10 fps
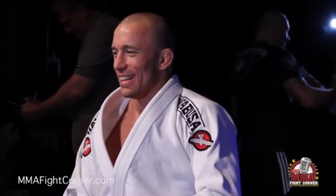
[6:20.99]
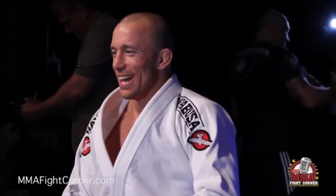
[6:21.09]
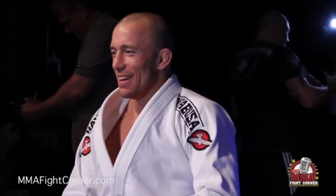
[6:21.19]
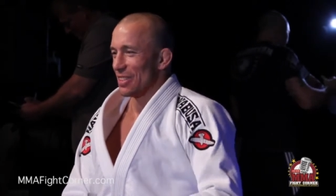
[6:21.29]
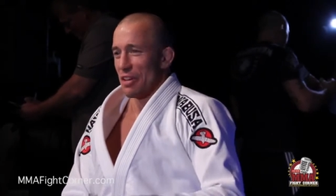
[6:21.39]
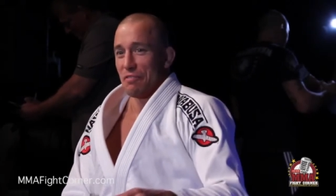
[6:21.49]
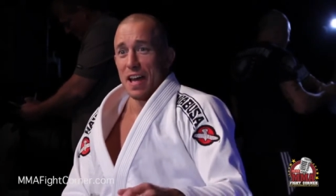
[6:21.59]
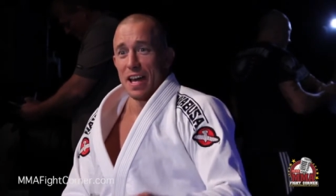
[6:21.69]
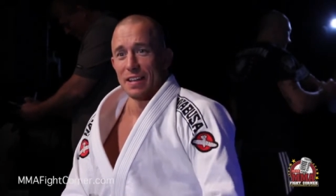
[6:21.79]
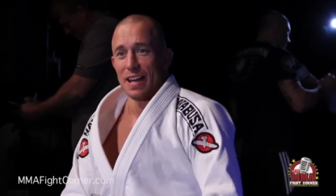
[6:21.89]
And I was a
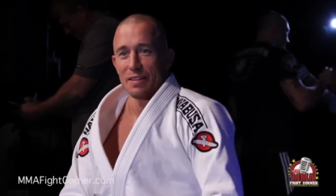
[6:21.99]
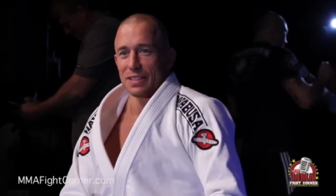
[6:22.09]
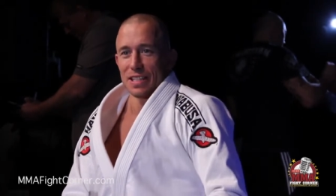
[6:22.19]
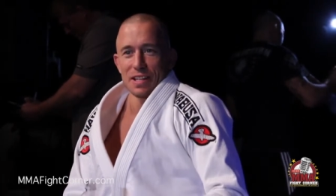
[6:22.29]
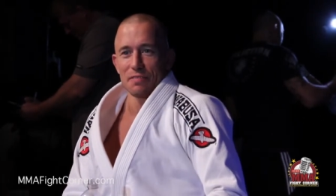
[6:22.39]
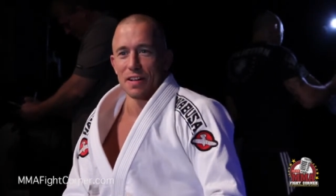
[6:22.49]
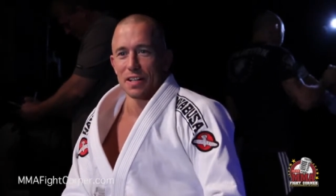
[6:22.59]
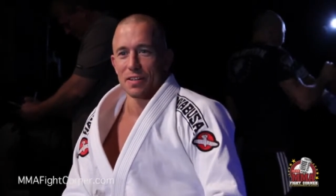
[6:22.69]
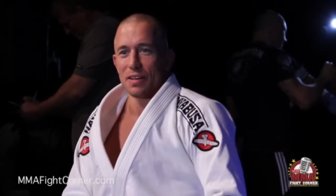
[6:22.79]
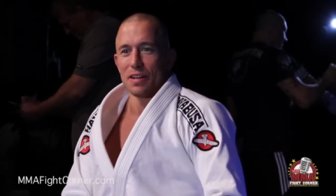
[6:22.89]
fan. I was not a
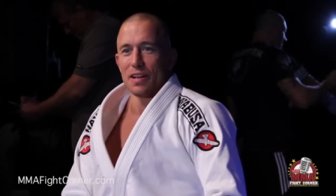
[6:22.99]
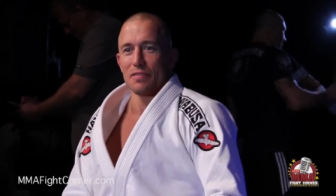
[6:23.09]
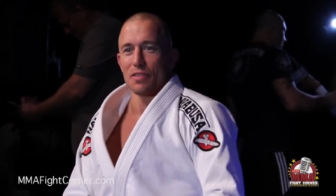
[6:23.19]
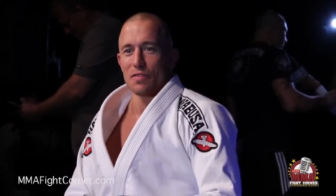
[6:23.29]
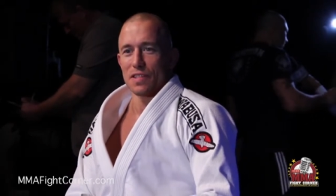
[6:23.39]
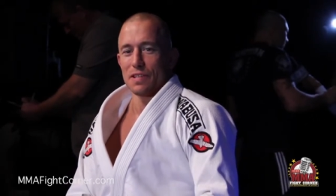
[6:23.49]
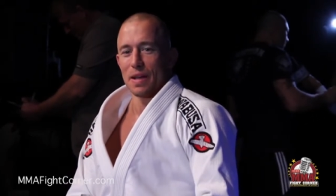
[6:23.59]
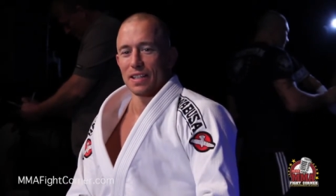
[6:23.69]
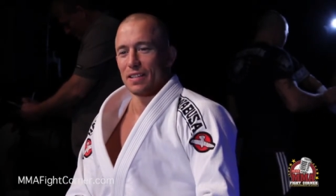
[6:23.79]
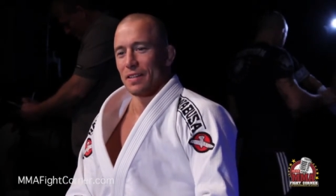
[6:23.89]
fighter of UFC
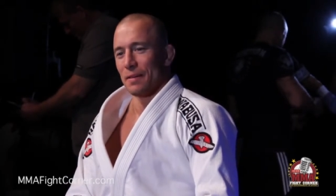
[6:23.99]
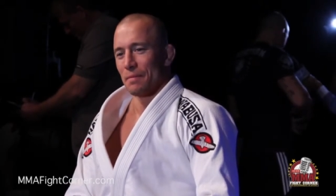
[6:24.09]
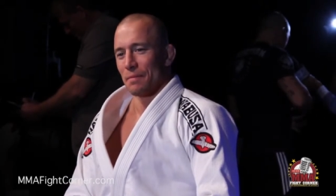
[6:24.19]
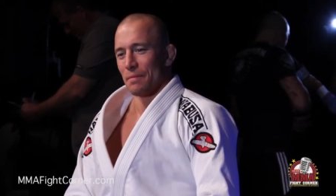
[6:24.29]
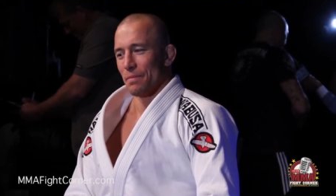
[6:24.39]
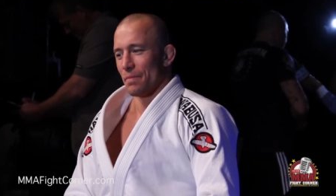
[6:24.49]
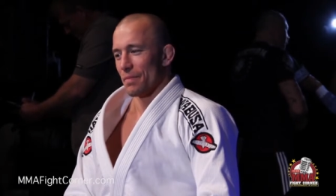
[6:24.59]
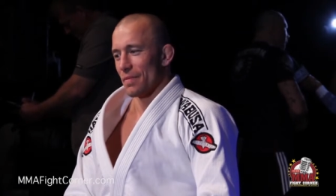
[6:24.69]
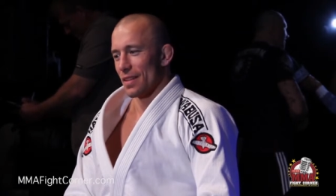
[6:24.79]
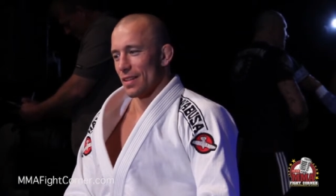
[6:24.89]
back then. George, you
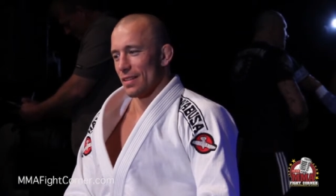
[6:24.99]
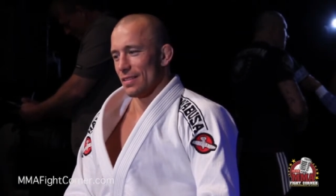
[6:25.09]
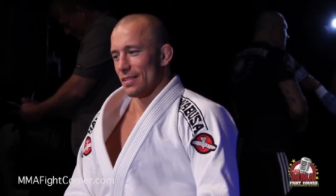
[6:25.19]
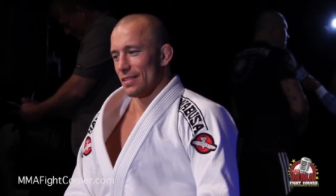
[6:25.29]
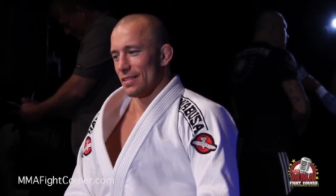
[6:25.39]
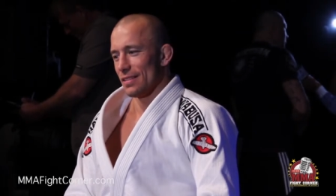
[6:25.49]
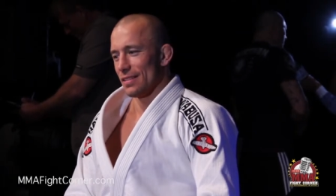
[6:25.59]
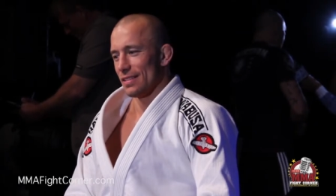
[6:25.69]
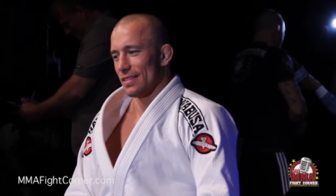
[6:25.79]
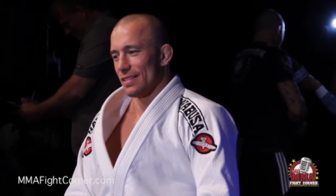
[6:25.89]
could set a number of
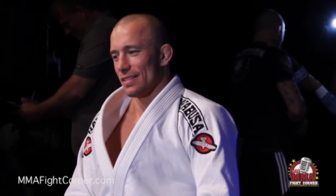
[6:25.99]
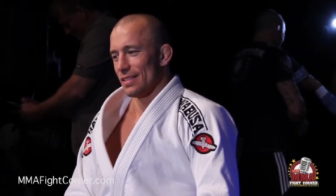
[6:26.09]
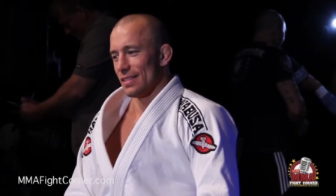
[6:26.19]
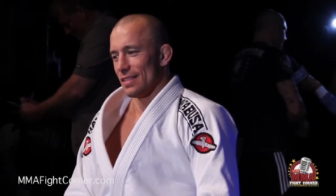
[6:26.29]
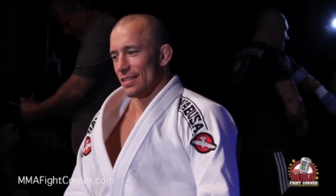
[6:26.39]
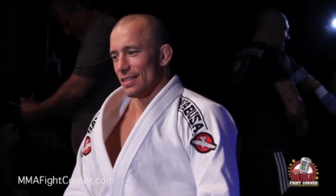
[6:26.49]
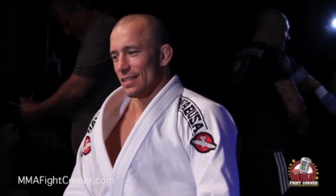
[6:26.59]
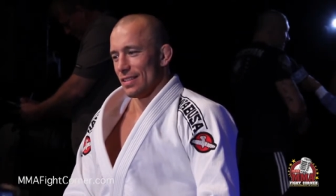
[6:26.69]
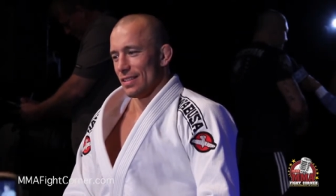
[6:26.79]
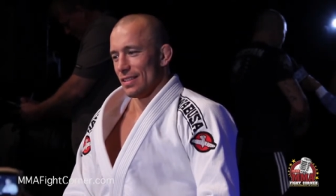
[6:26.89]
records uh, with a
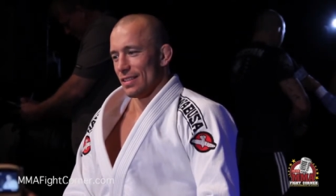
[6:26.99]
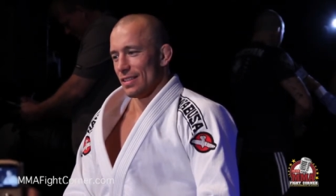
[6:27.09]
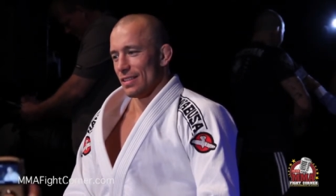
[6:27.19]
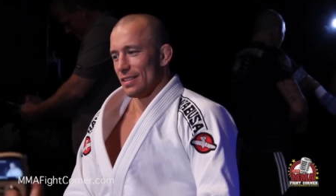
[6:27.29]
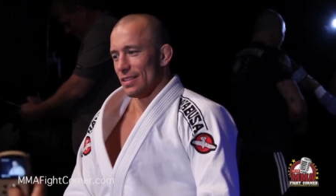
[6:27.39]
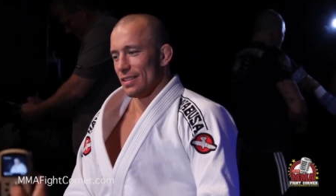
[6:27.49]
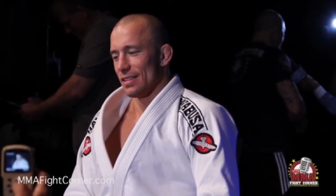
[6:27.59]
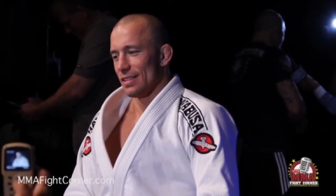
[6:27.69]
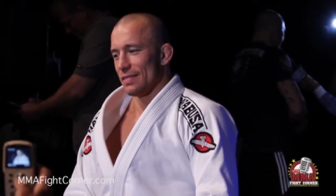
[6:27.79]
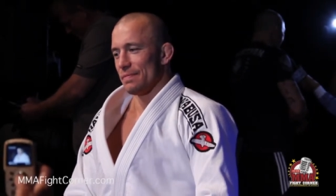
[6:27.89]
win in this fight.
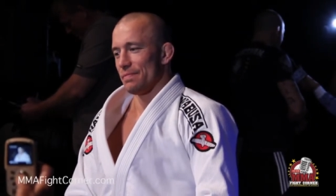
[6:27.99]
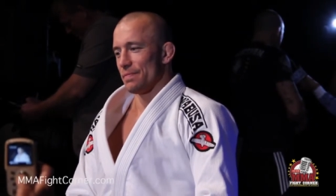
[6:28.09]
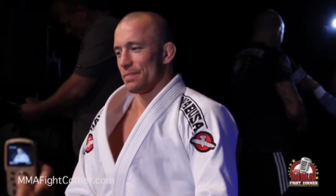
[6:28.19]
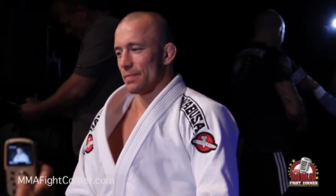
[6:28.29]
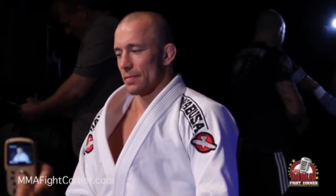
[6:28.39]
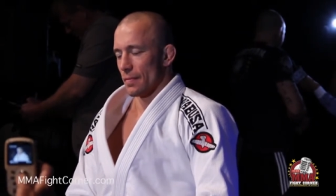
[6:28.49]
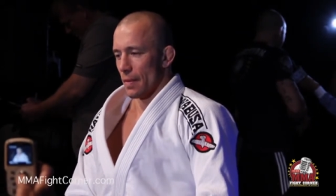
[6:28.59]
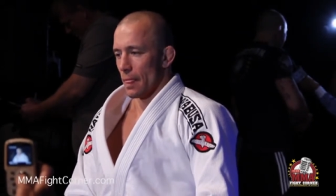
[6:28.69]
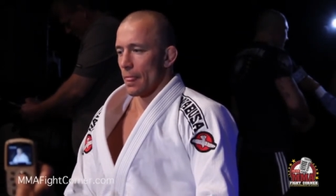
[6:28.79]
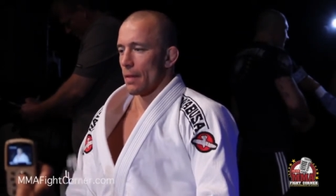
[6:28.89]
Uh, most
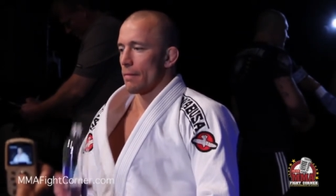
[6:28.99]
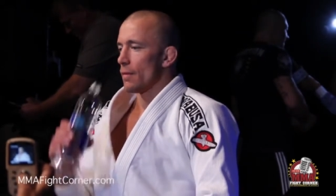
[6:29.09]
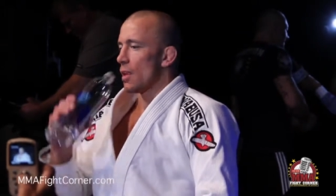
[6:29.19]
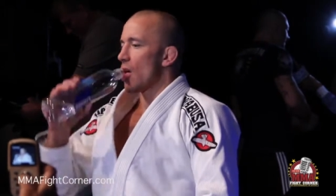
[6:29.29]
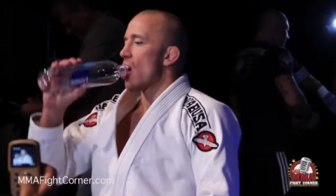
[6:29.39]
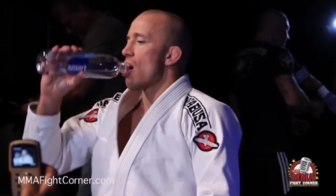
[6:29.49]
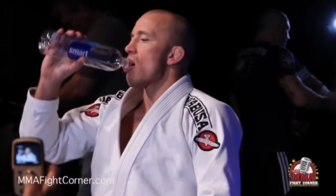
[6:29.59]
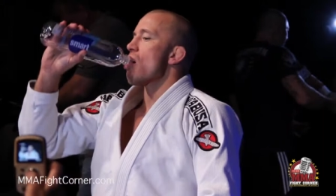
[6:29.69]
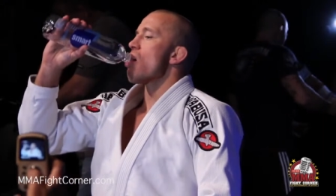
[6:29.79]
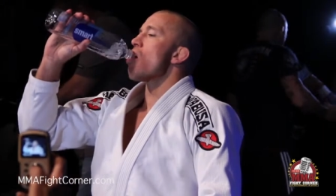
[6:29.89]
wins, most wins in
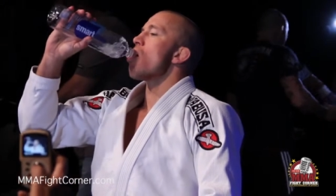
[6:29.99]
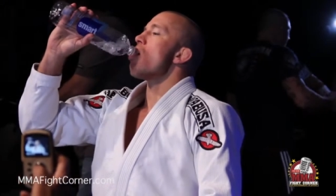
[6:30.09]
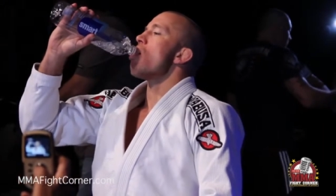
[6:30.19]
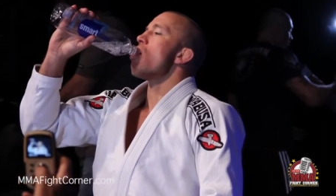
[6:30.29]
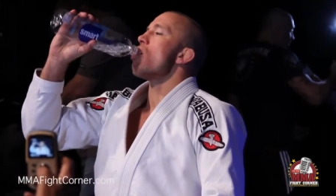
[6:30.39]
title bouts.